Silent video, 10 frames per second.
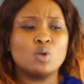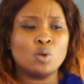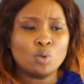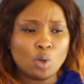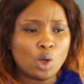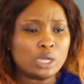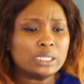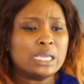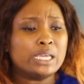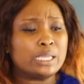on God
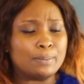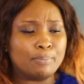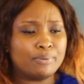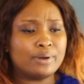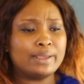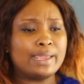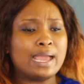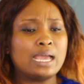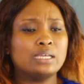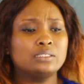in
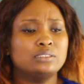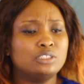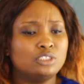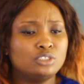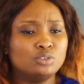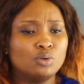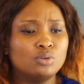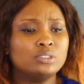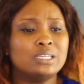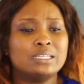prayer, you
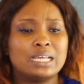know.